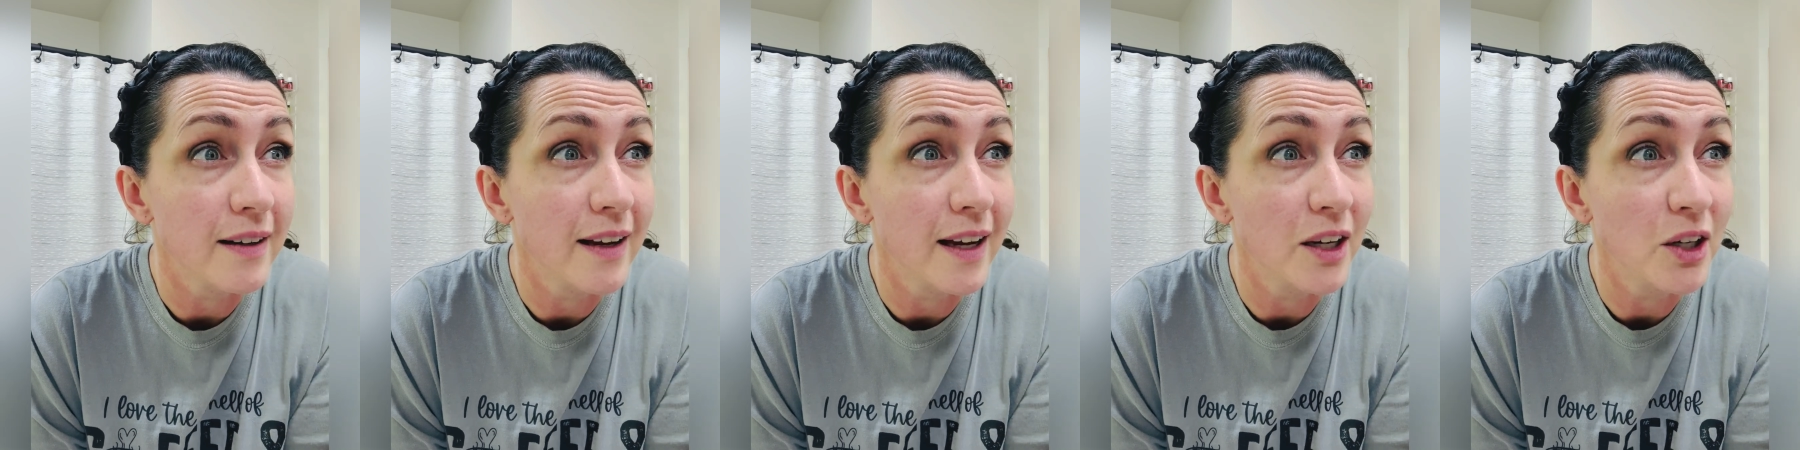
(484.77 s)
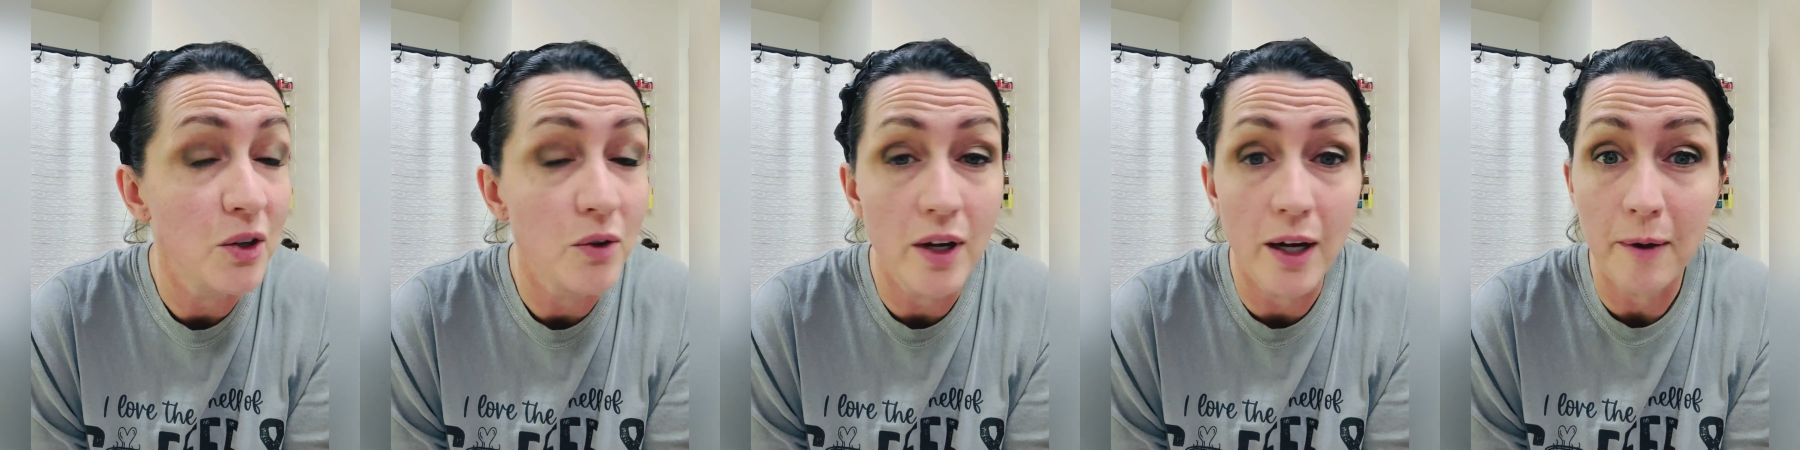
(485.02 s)
Can
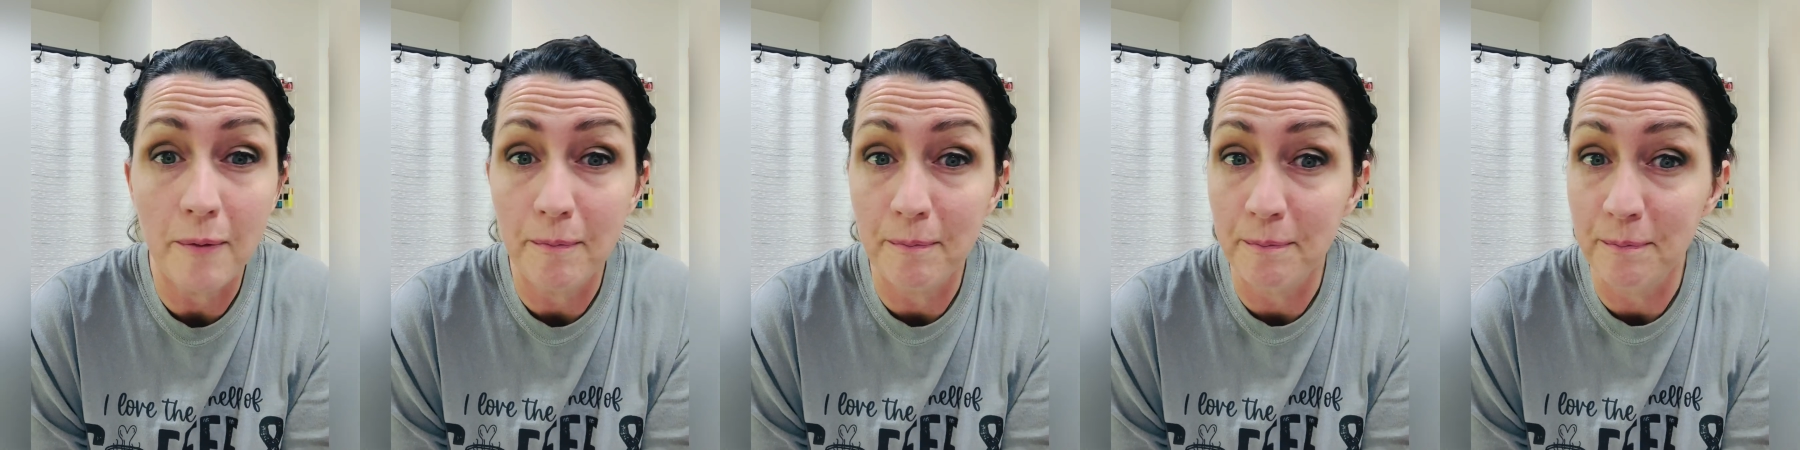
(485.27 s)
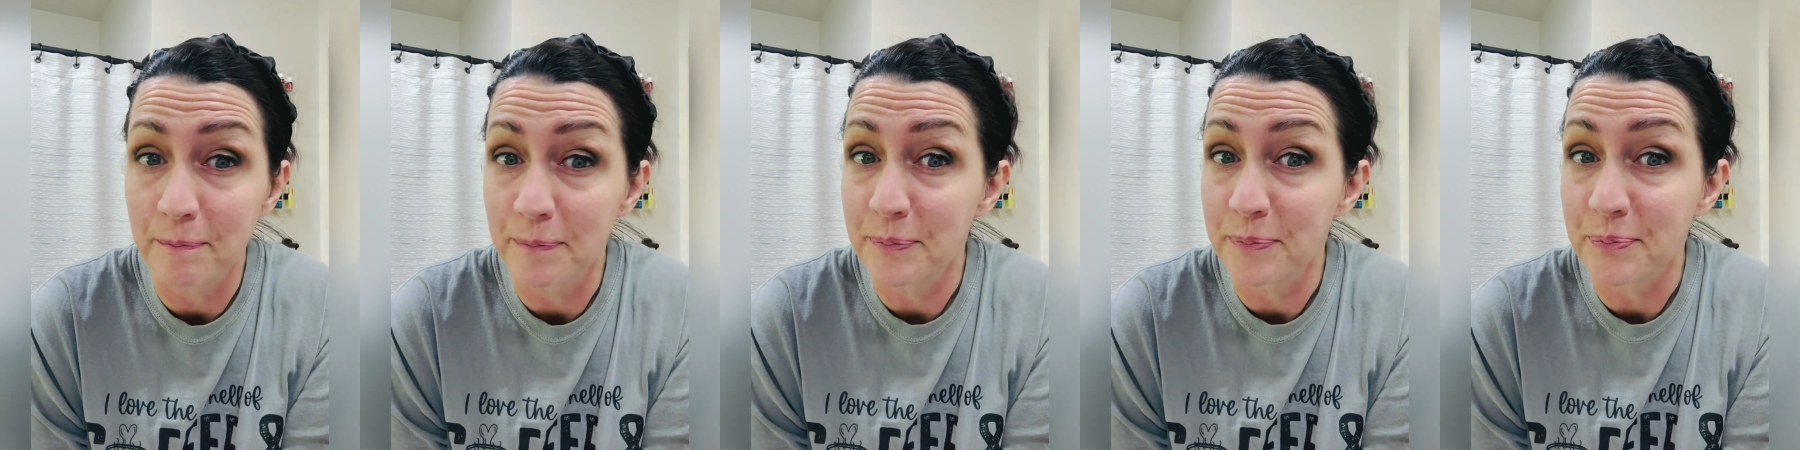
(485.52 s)
you tell?
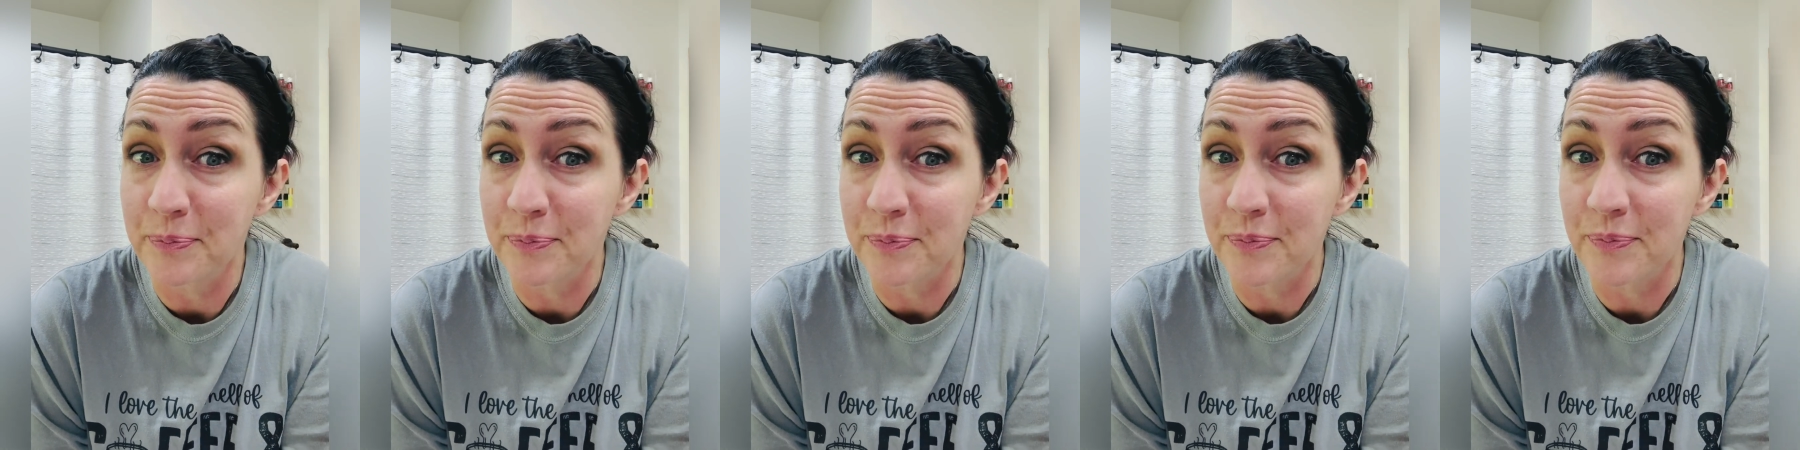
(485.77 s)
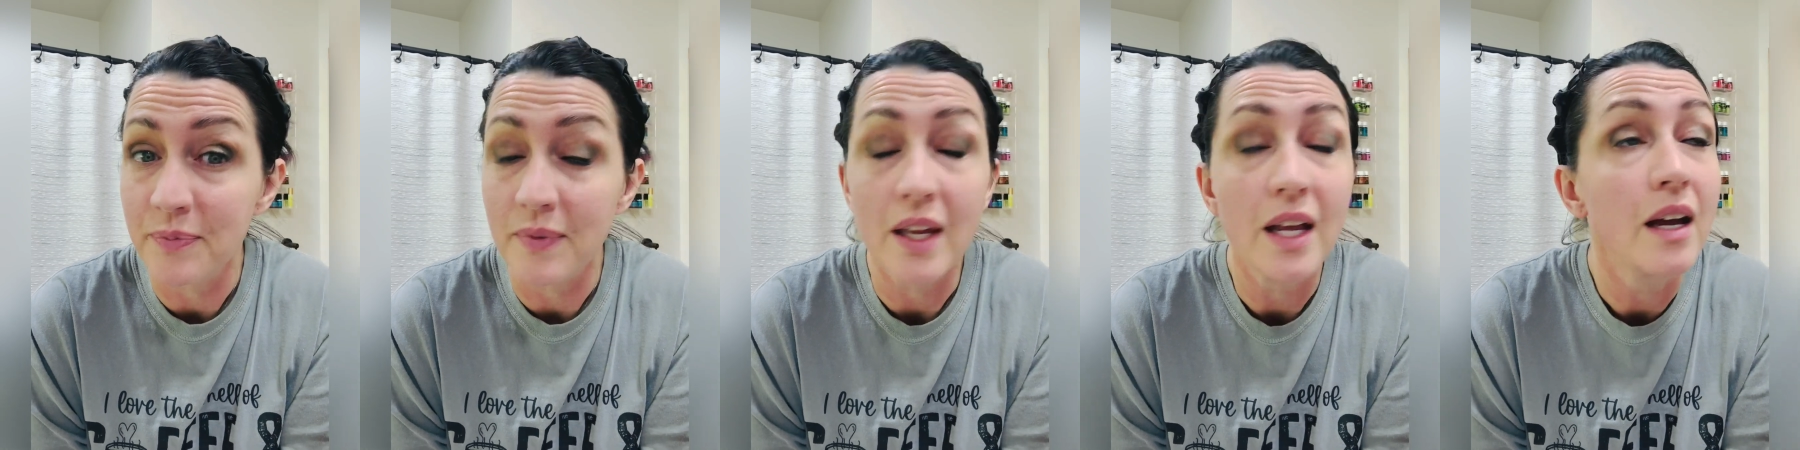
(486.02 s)

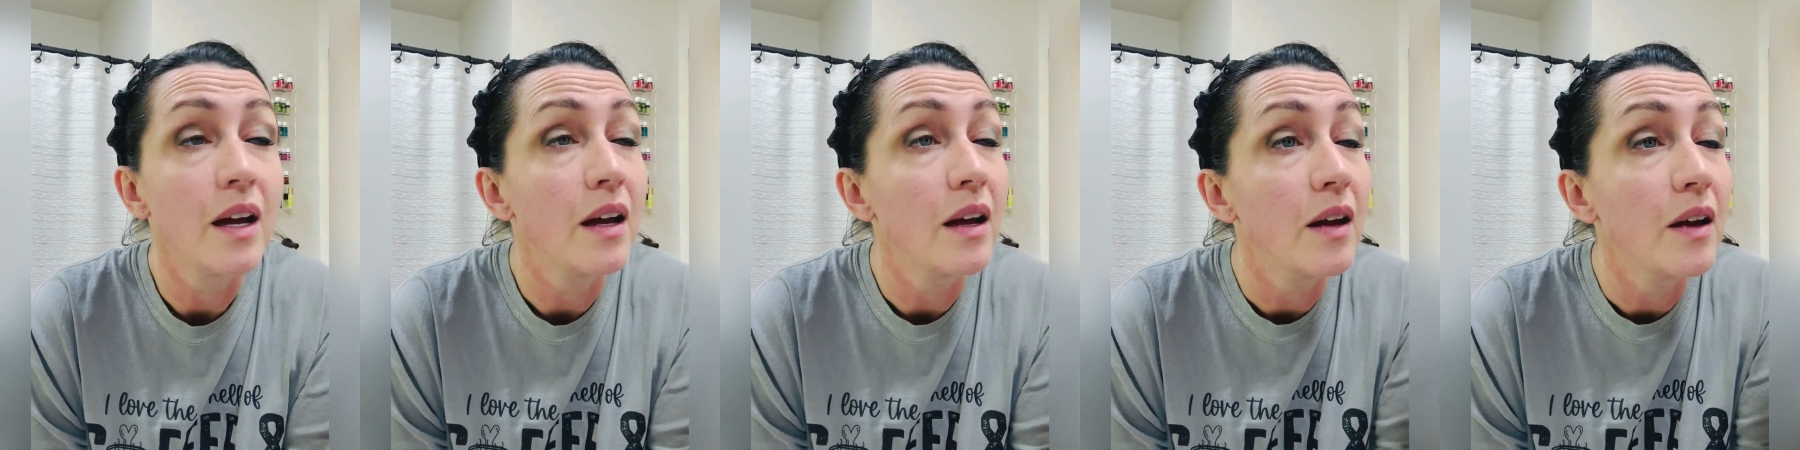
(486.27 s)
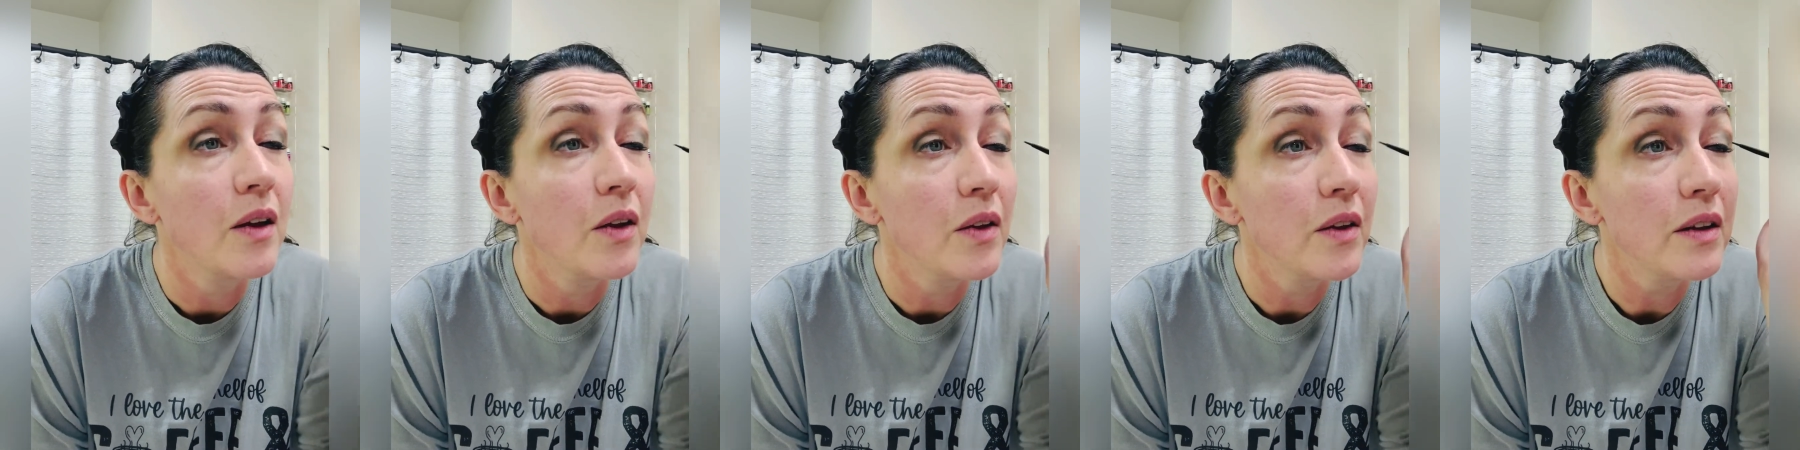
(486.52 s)

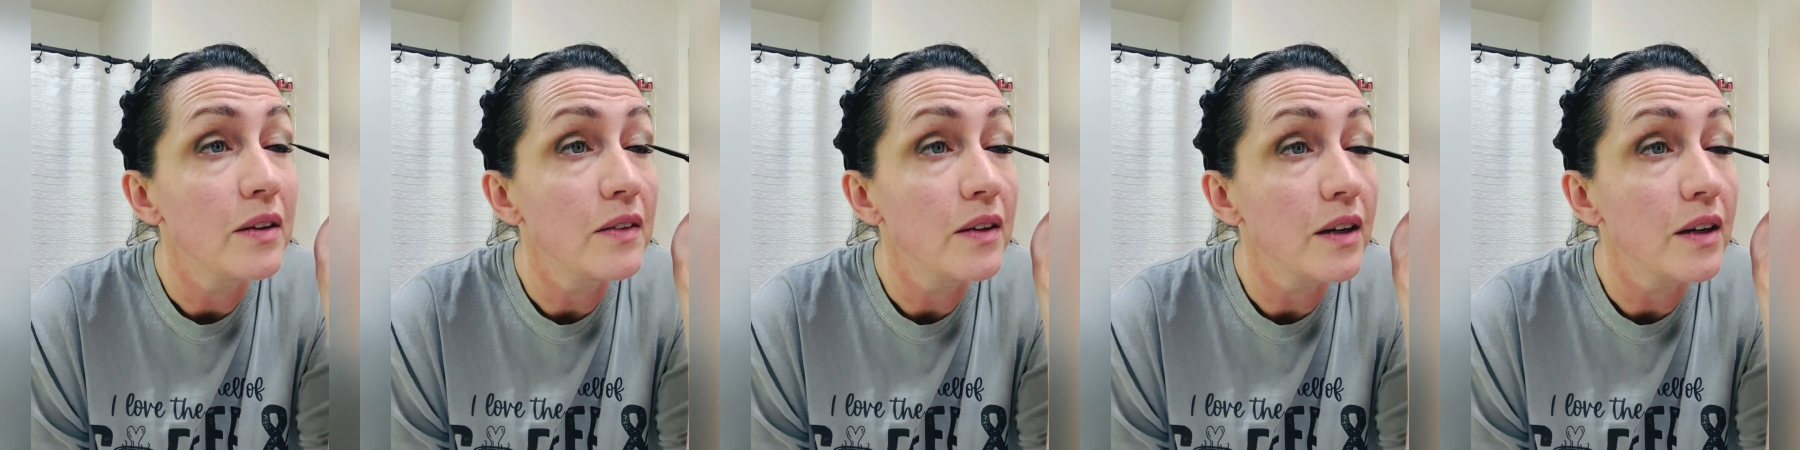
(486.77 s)
That's